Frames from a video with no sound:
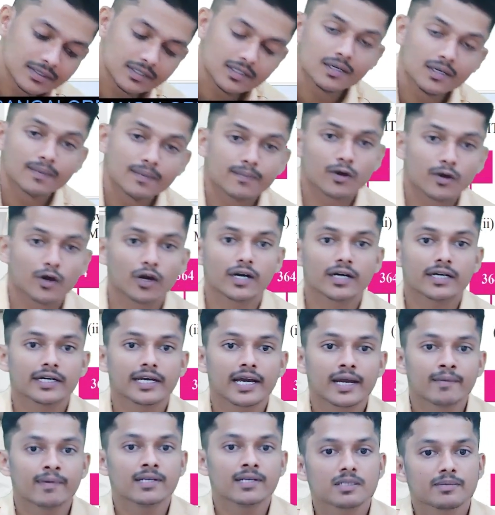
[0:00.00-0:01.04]
Product
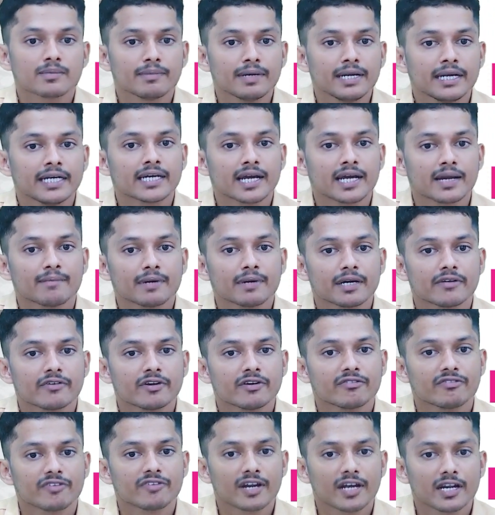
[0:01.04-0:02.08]
time has a mean time between
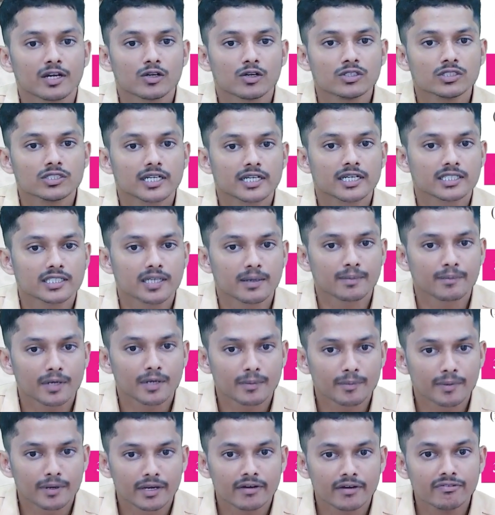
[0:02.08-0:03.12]
failure, that is
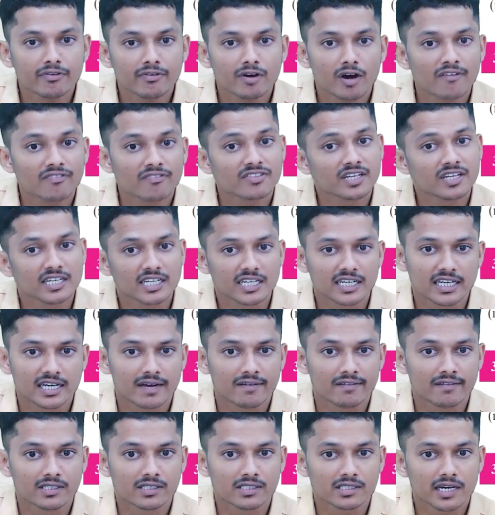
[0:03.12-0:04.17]
MTBF, of 30
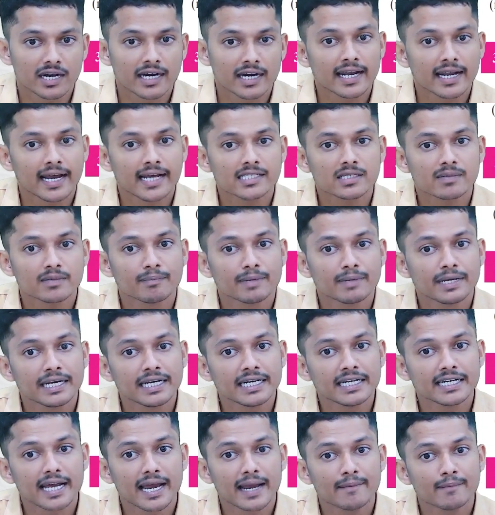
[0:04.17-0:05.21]
hours and has a mean
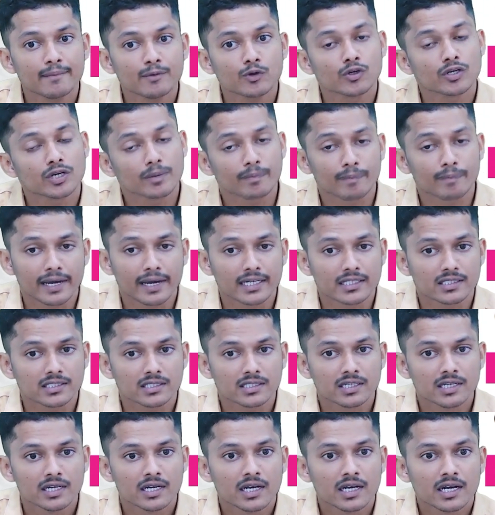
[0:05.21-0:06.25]
time to repairs
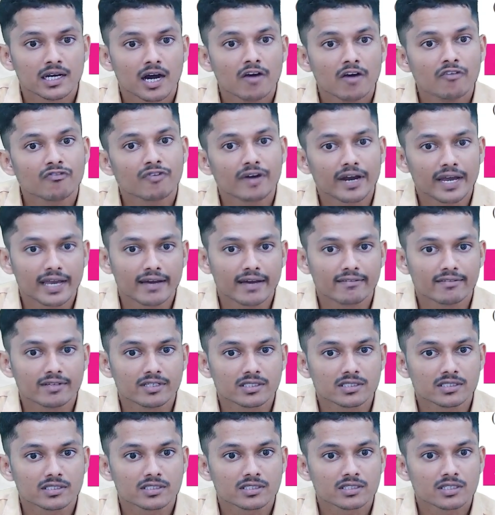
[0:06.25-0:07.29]
of 5 hours.
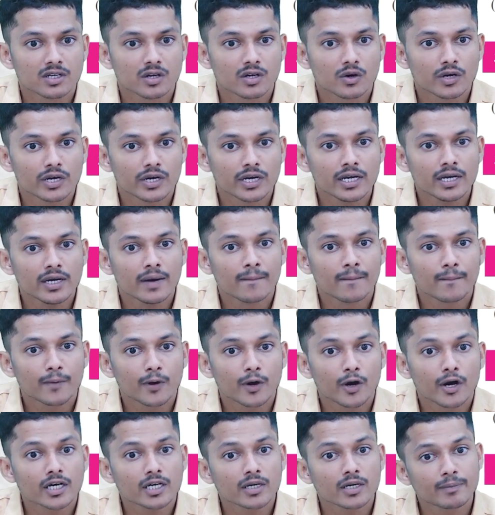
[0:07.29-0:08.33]
Okay,
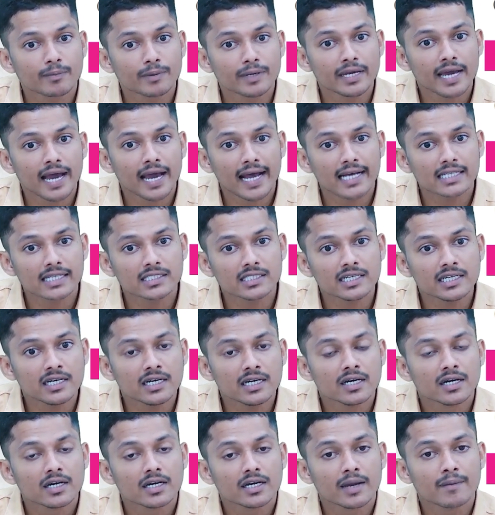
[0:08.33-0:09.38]
product B has a
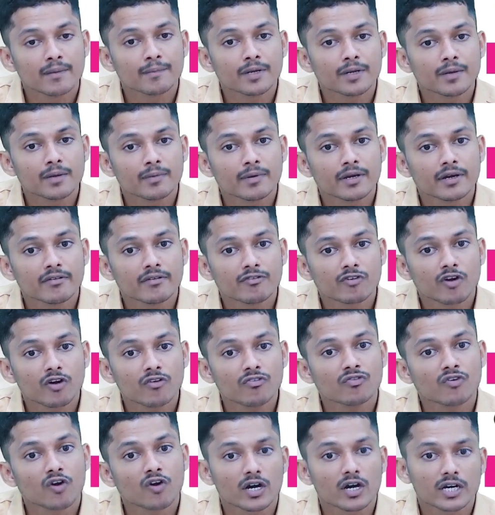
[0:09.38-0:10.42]
MTBF
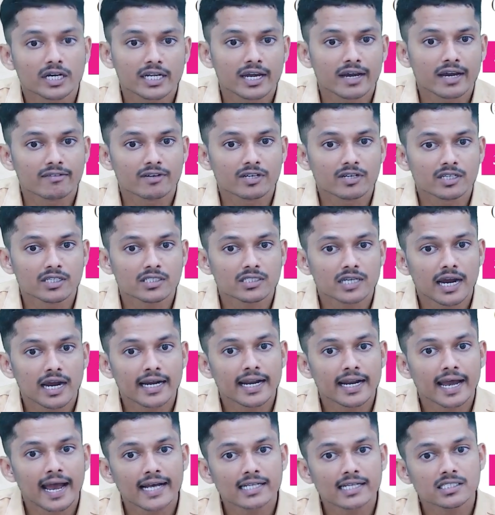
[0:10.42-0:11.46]
of 40 hours and
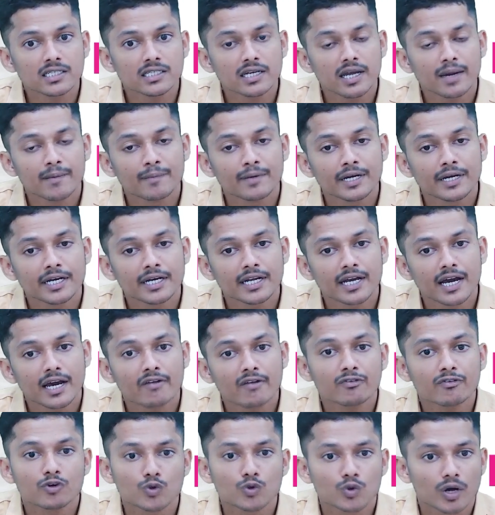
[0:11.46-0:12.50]
has a MTTR
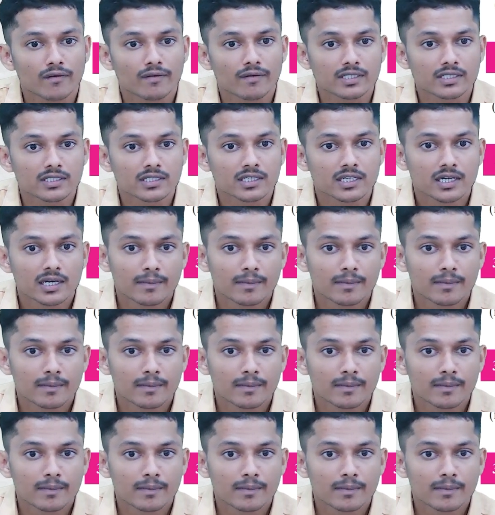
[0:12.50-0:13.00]
of 2 hours.